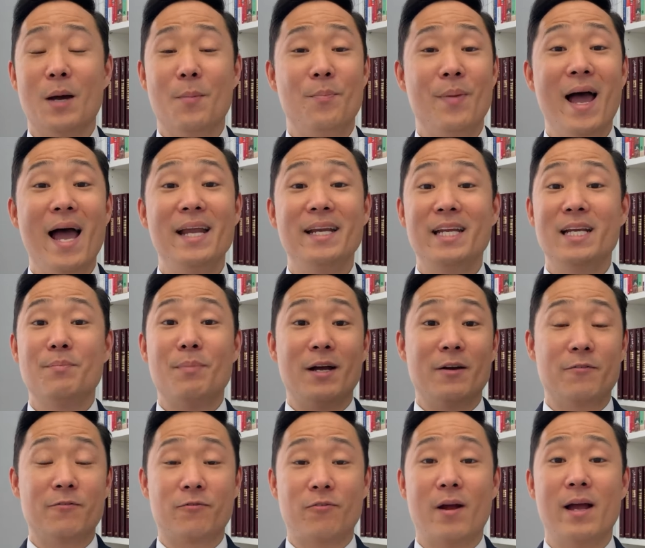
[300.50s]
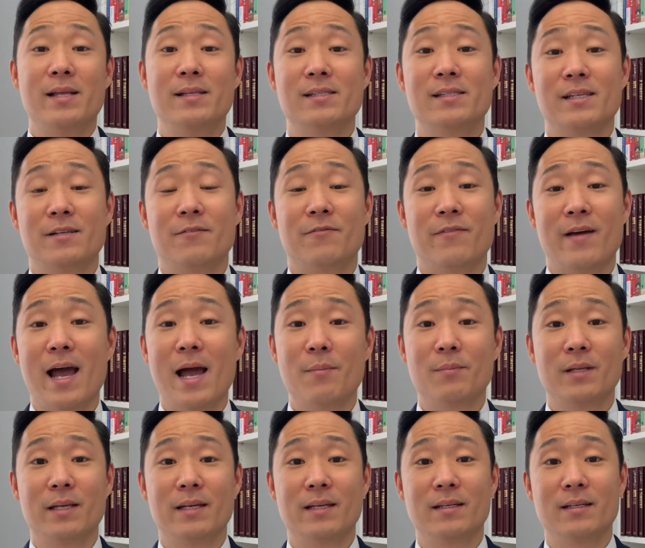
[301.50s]
abandoned by friends and
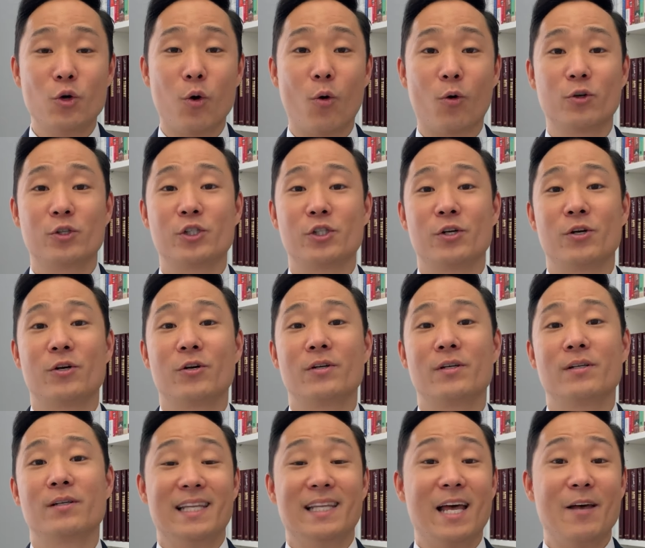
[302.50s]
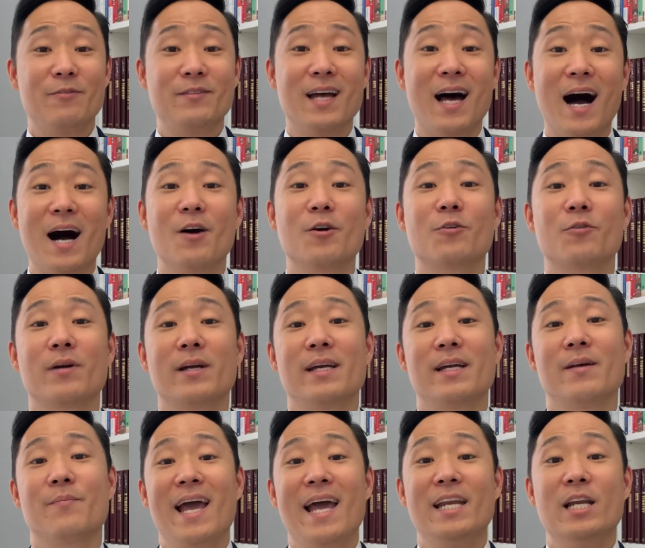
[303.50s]
family, tortured, left
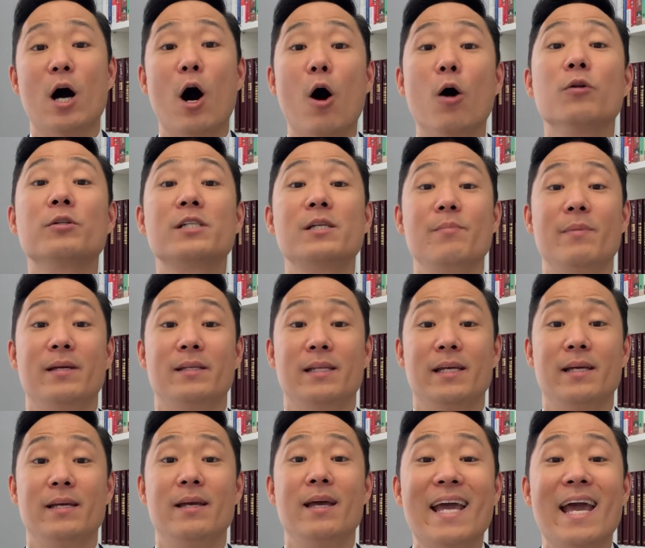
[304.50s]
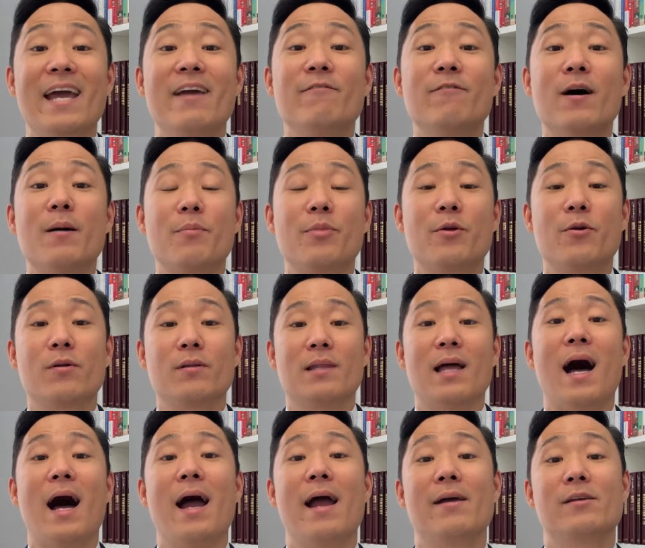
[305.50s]
hungry, and ultimately gave up their
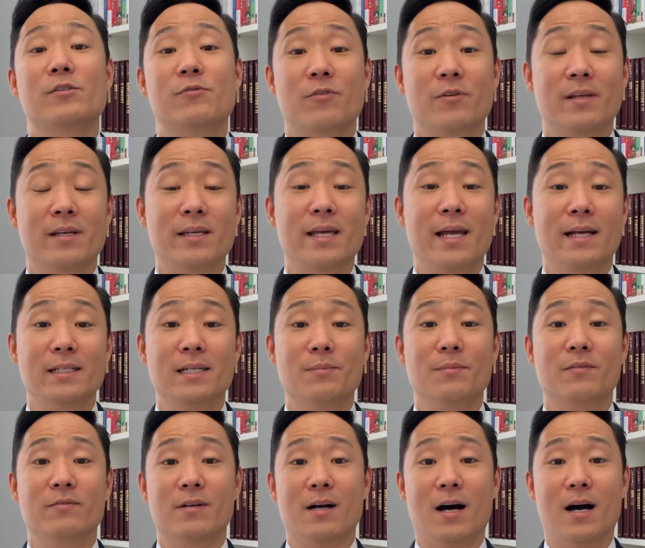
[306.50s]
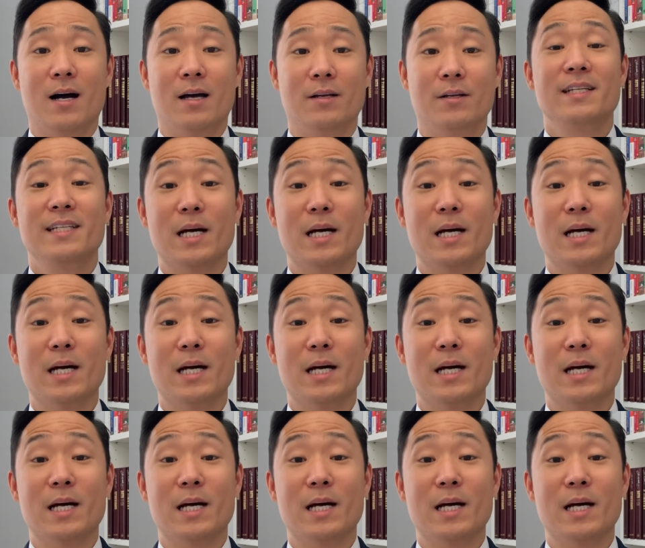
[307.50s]
lives for the kingdom of God.